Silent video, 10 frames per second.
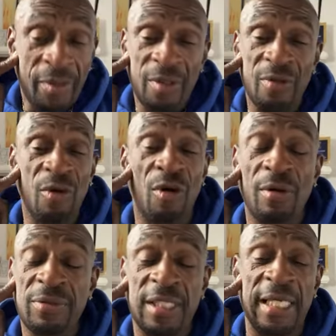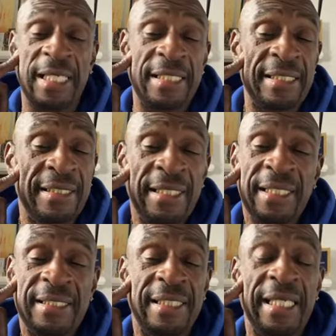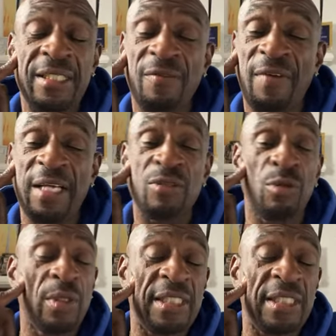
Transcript: You know what I'm saying? The individual